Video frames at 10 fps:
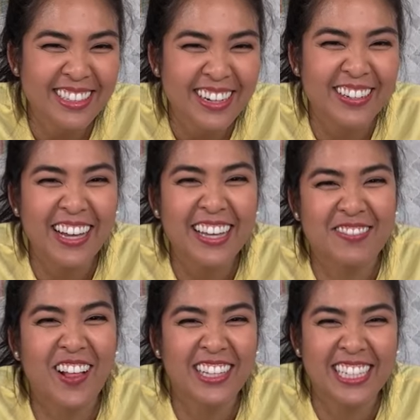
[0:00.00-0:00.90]
you guys
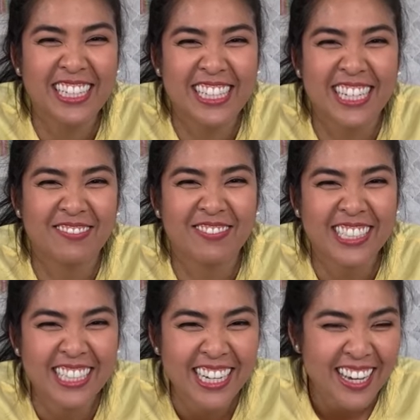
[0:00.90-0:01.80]
falling asleep?
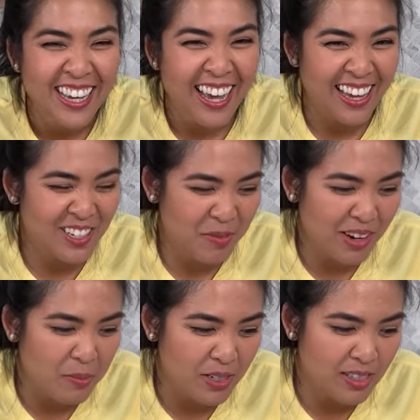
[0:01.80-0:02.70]
And
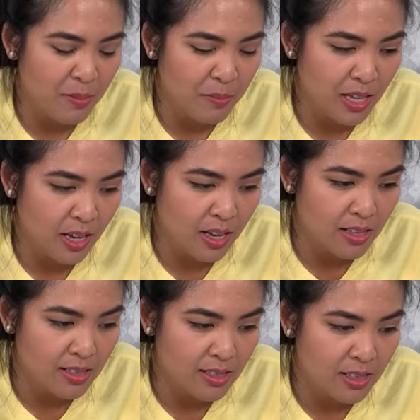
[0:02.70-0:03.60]
20%
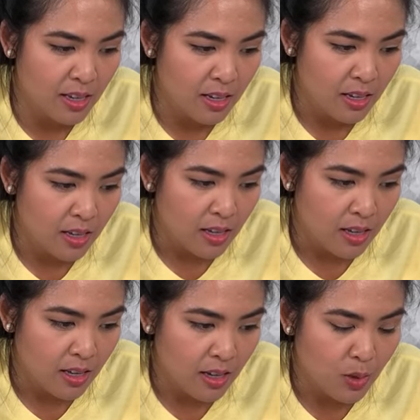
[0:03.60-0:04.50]
because
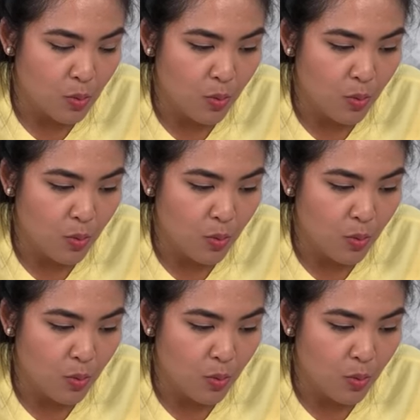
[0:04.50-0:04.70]
it